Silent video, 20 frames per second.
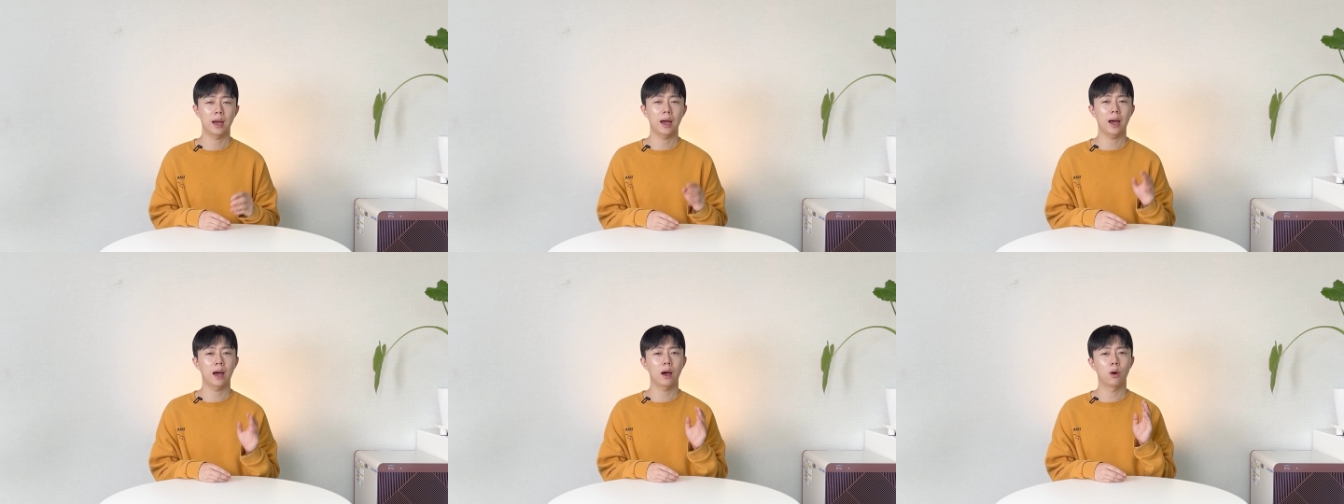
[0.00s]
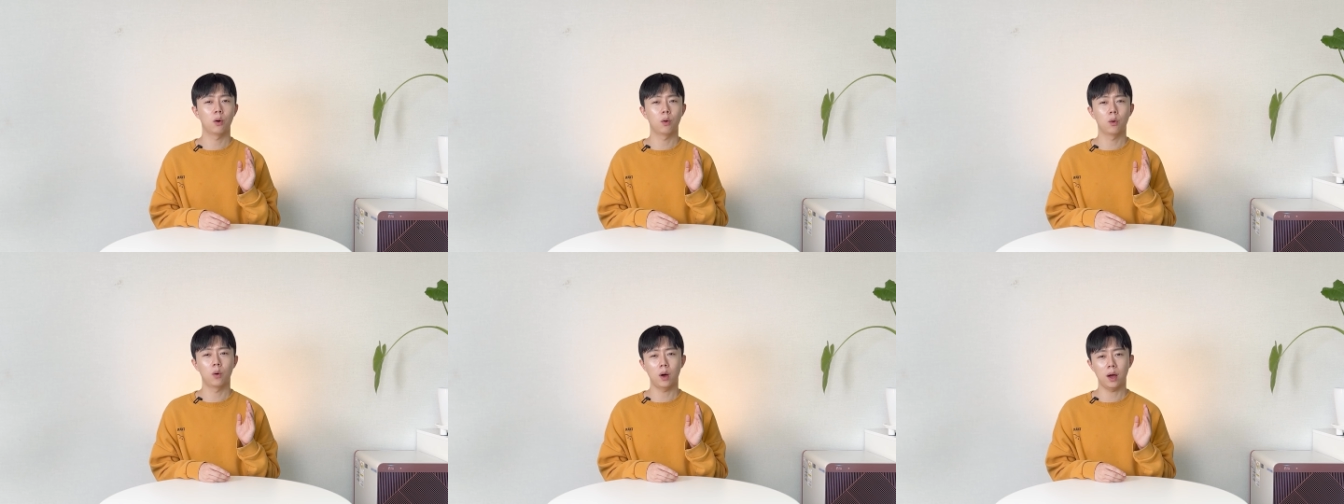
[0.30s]

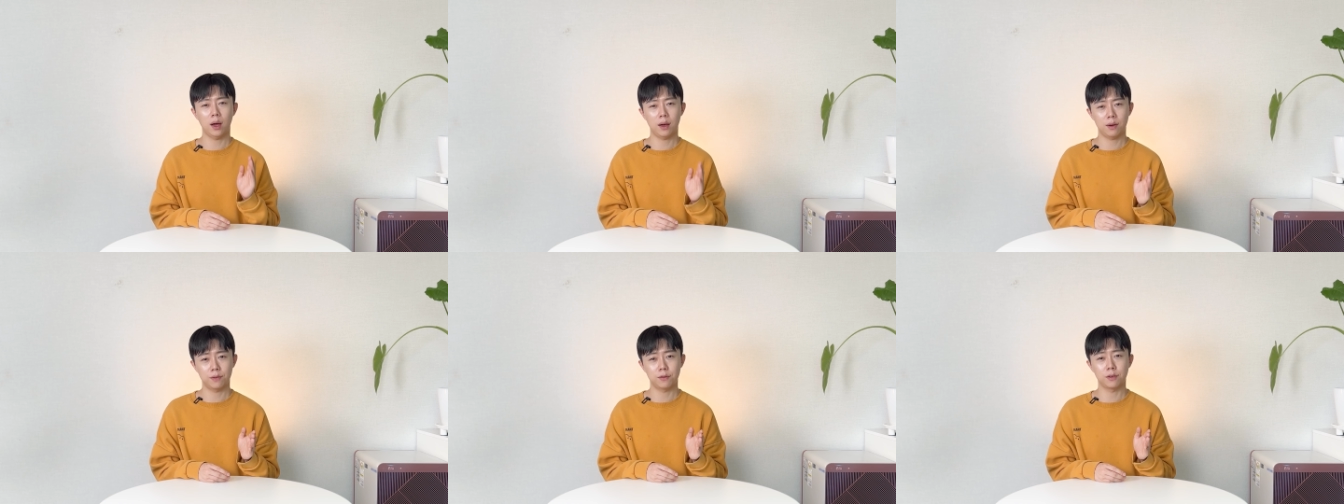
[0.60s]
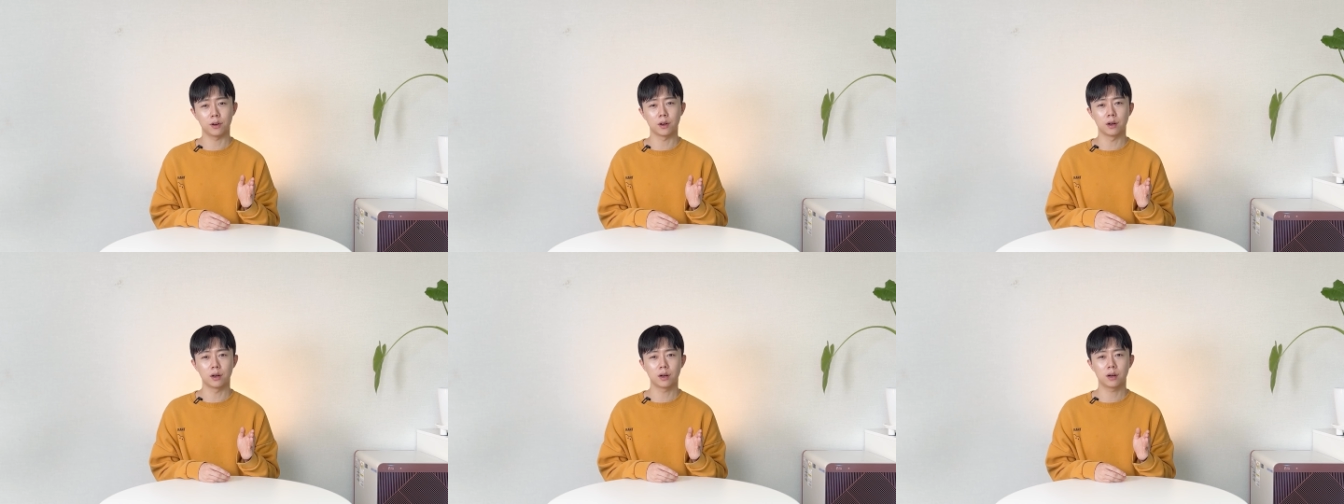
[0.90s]

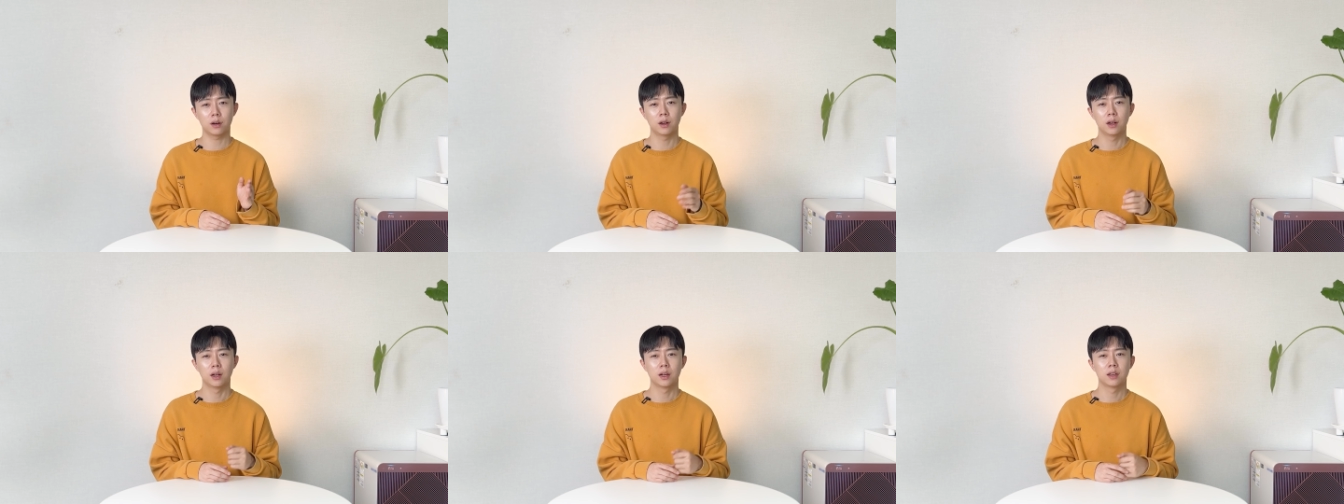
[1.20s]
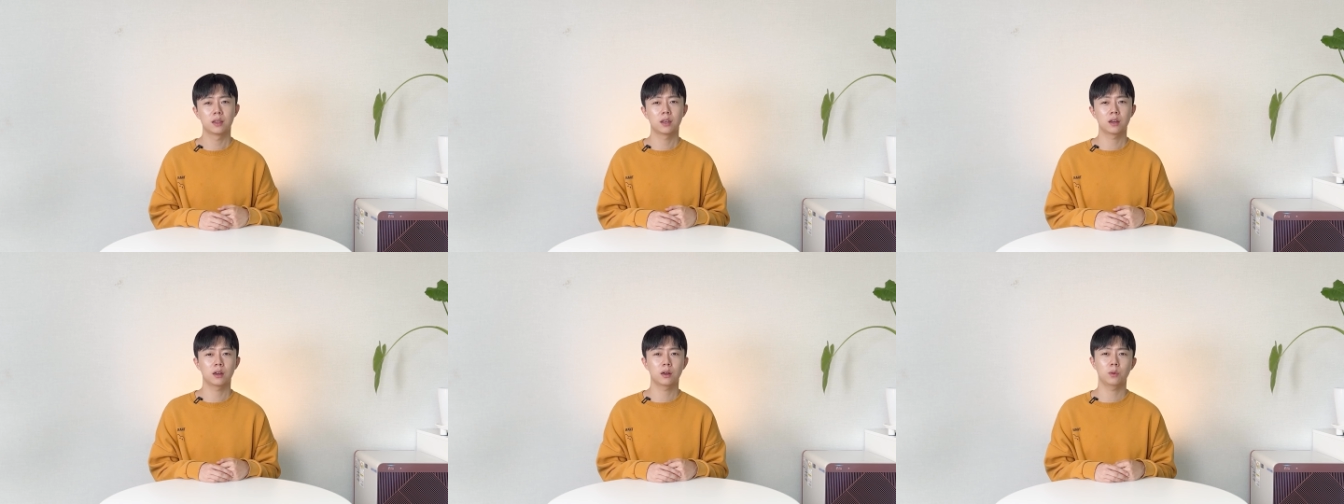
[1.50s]
However,
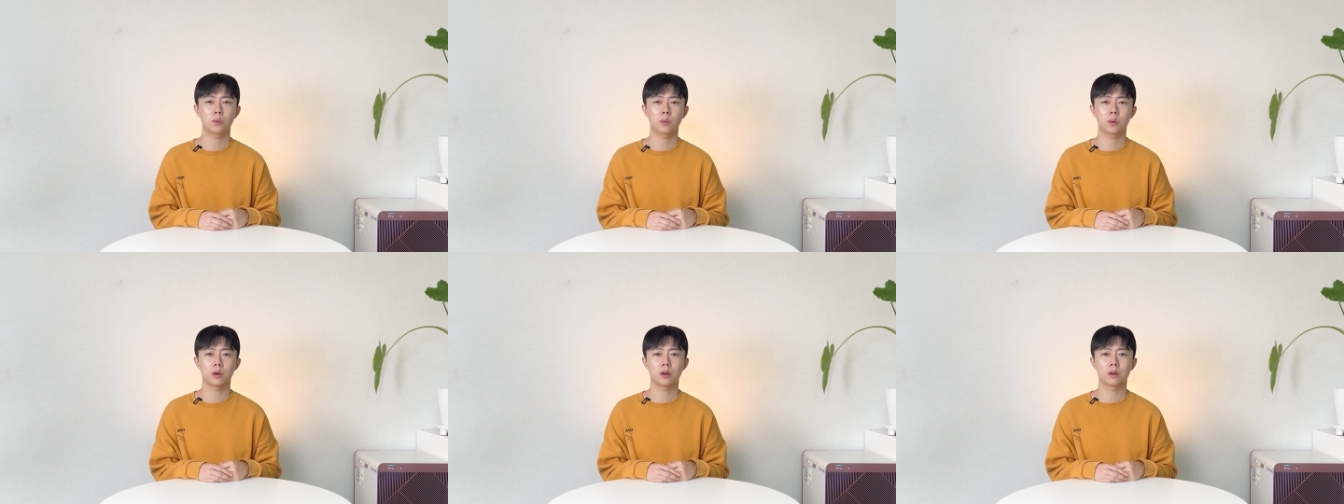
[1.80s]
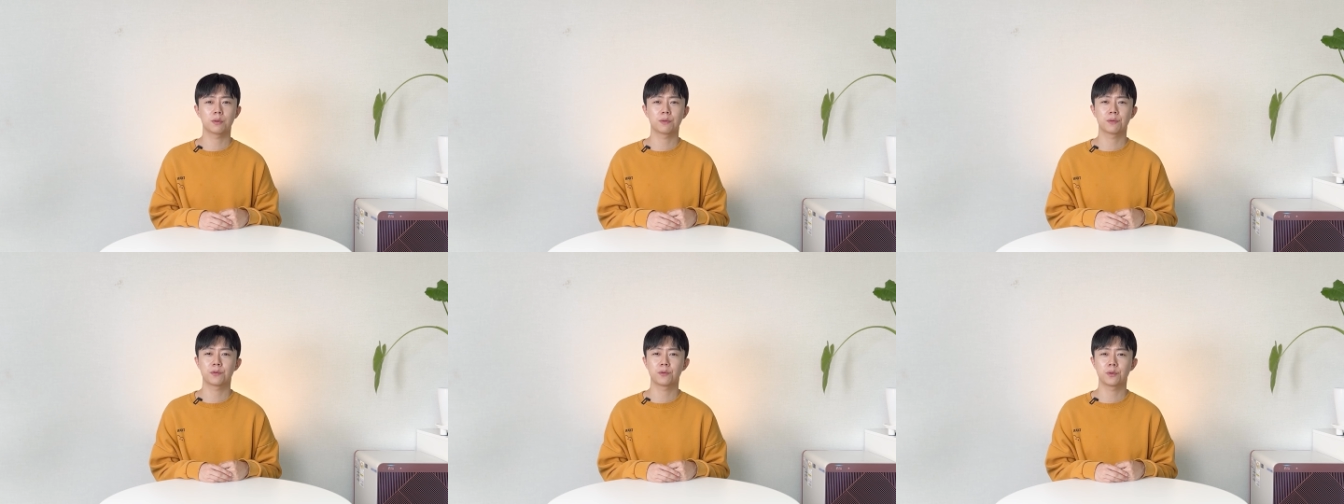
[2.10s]
there
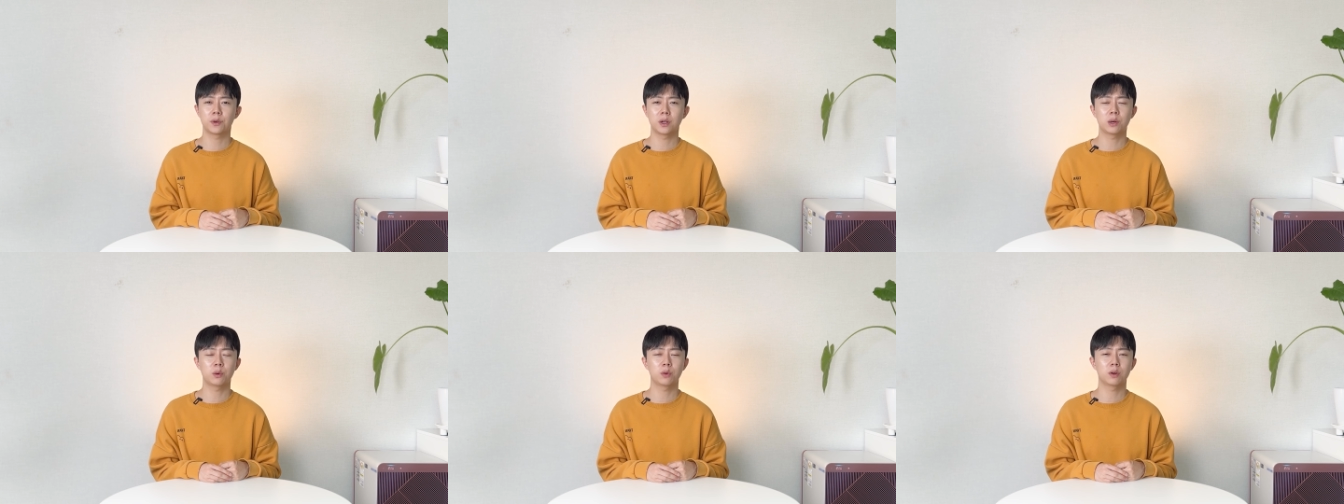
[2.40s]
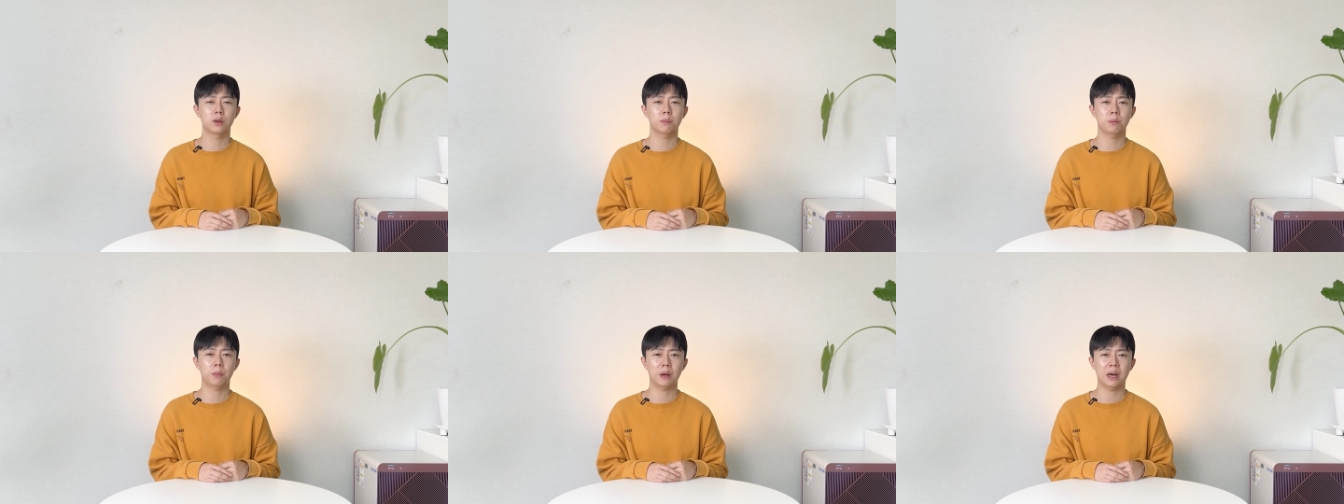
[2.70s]
were
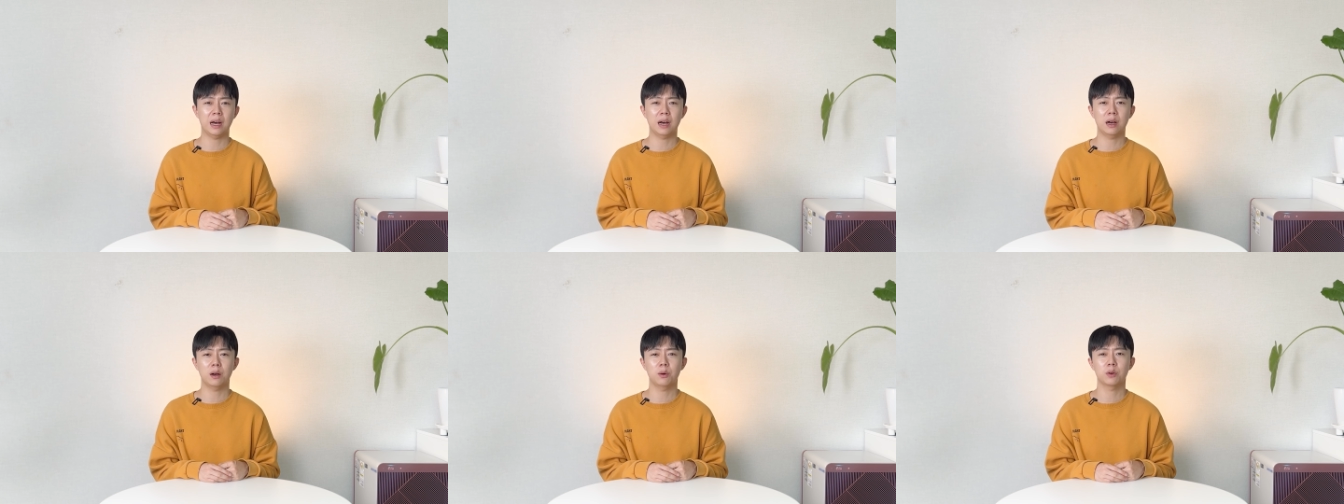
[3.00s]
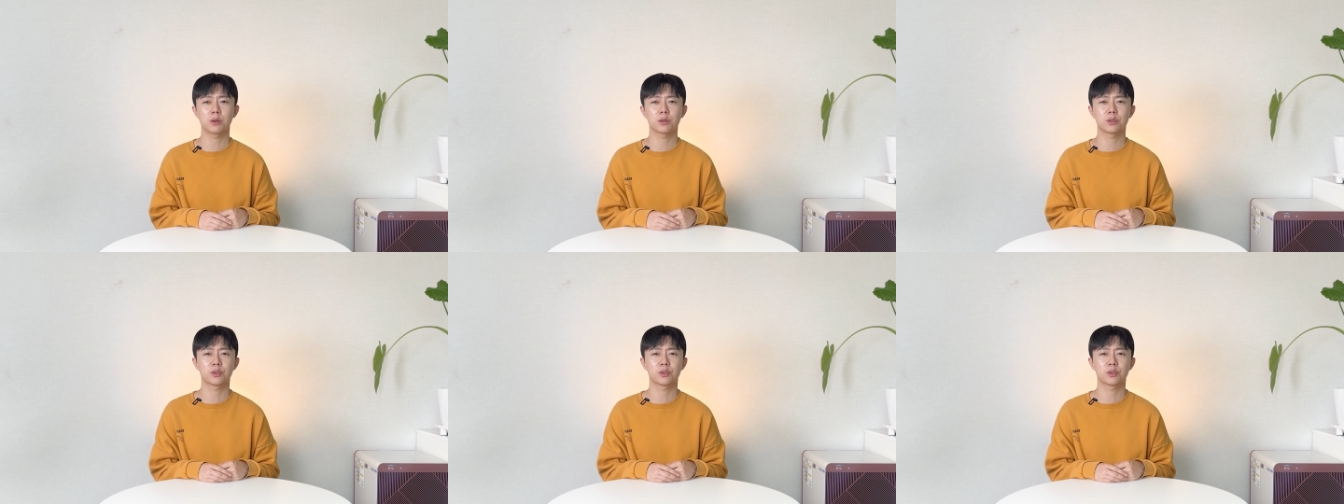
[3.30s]
frequent power